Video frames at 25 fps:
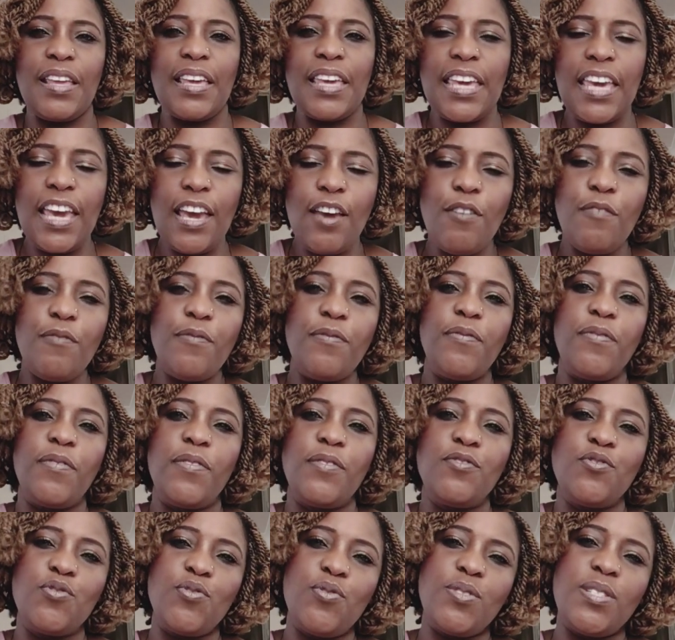gave
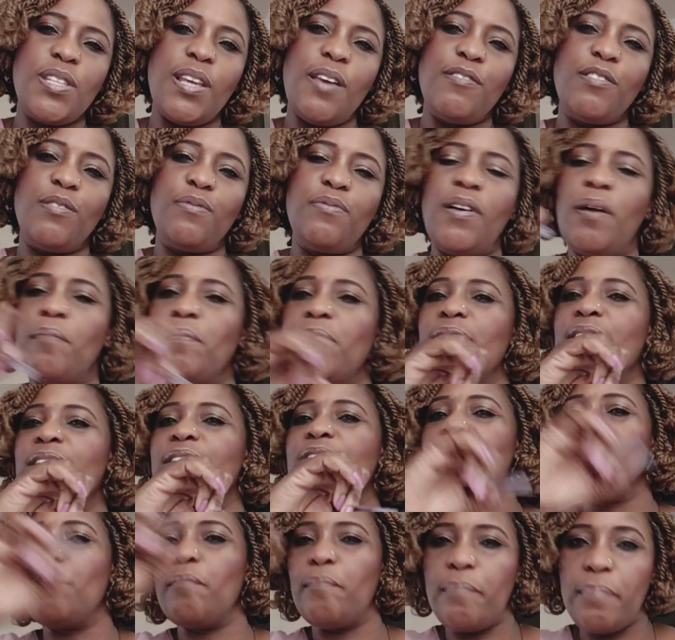Joseph's
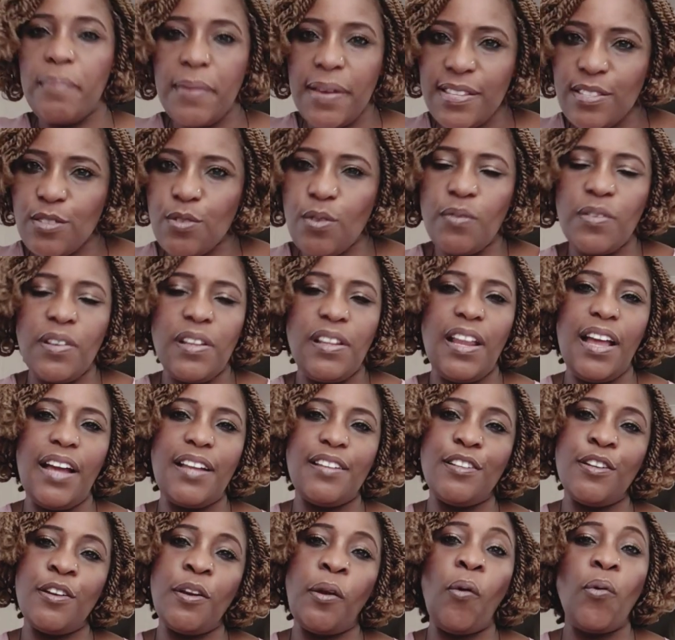family the best of the
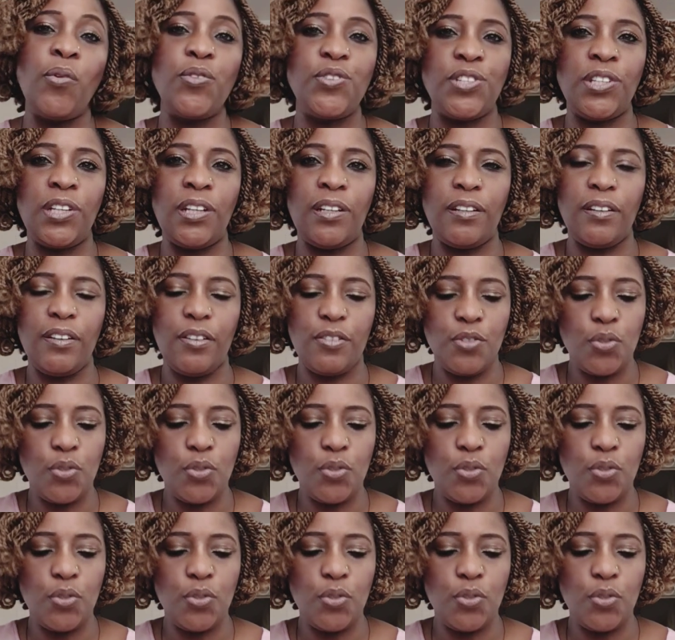land in Goshen.